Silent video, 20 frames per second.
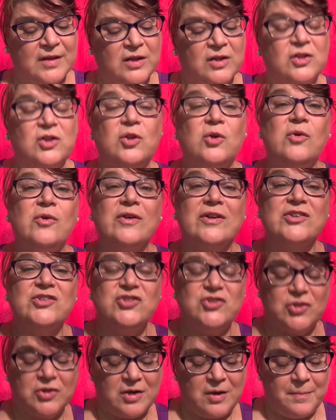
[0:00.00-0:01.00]
Laura
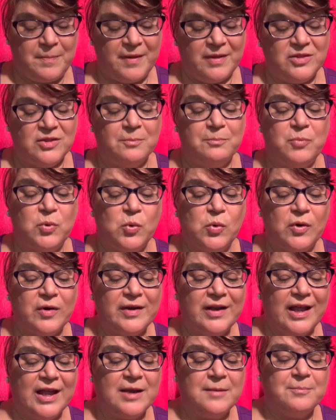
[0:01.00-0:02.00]
stood up on the board,
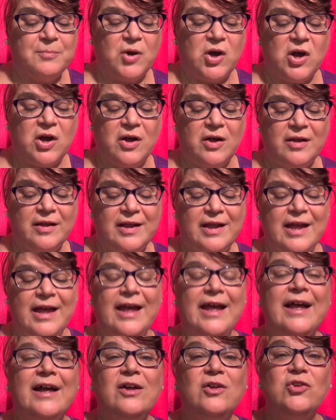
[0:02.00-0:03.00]
and Pa
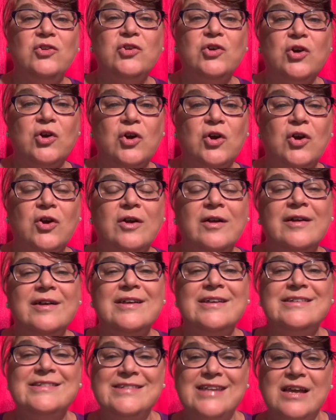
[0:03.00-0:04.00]
held her
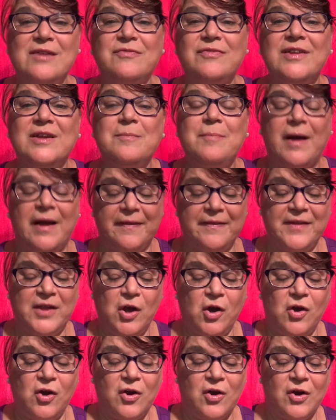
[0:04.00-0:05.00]
safely by the
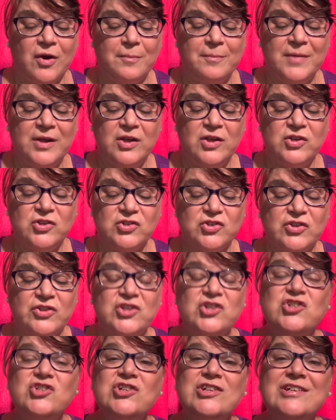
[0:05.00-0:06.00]
arm so
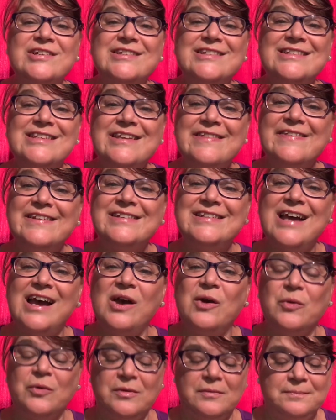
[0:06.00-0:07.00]
that she could see the
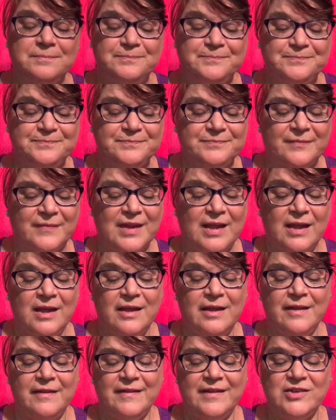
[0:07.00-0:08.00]
town.
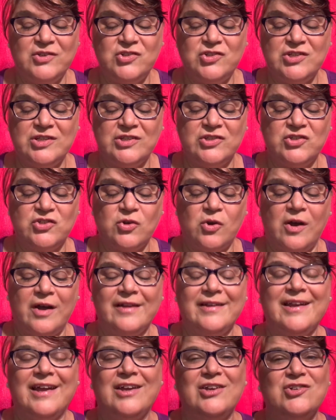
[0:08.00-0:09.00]
Then she saw
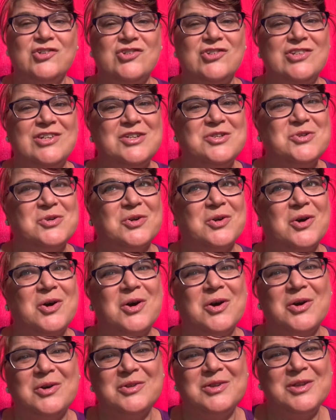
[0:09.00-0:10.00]
it, and she could
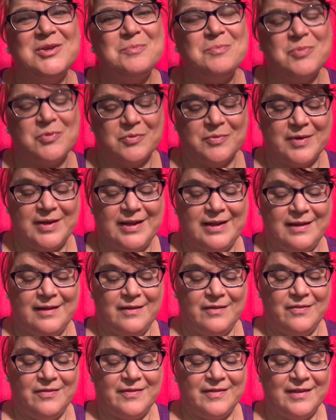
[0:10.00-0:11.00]
hardly
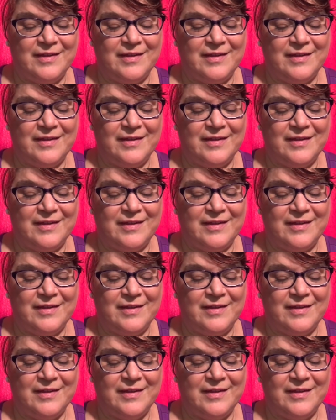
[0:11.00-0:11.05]
breathe.